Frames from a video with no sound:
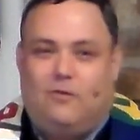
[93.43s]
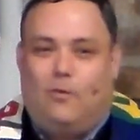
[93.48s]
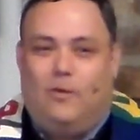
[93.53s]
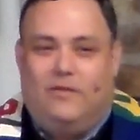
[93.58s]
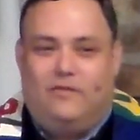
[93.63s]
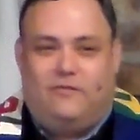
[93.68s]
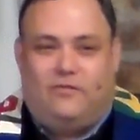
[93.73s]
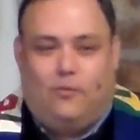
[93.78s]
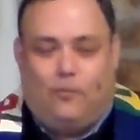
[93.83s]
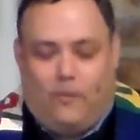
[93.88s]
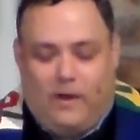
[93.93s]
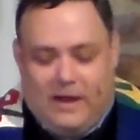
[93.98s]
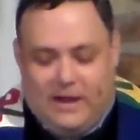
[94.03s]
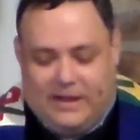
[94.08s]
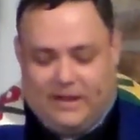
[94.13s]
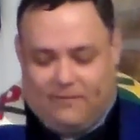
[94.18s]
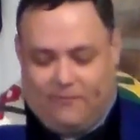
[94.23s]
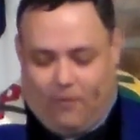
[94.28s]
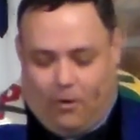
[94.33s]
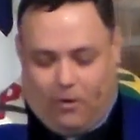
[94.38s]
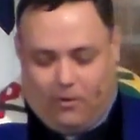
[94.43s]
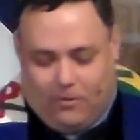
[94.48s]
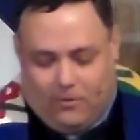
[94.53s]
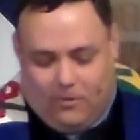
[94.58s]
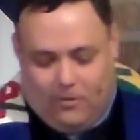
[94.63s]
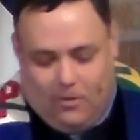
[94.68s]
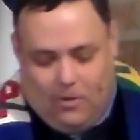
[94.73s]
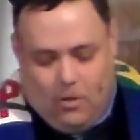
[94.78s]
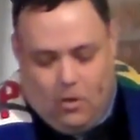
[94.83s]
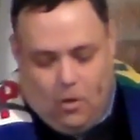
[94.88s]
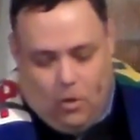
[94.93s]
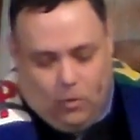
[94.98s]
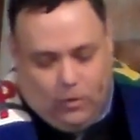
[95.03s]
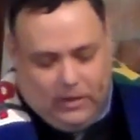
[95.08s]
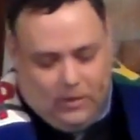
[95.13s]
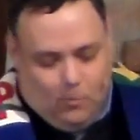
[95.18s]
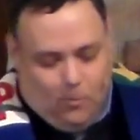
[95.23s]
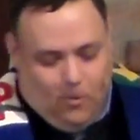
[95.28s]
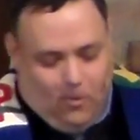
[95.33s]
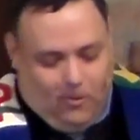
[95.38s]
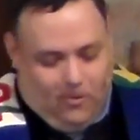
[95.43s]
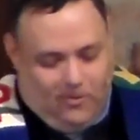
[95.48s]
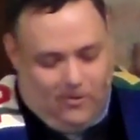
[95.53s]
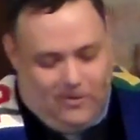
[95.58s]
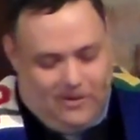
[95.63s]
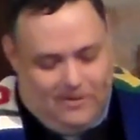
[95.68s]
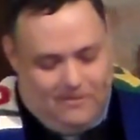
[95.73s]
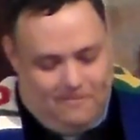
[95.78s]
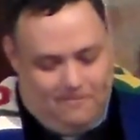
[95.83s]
So ends the reading of our holy word.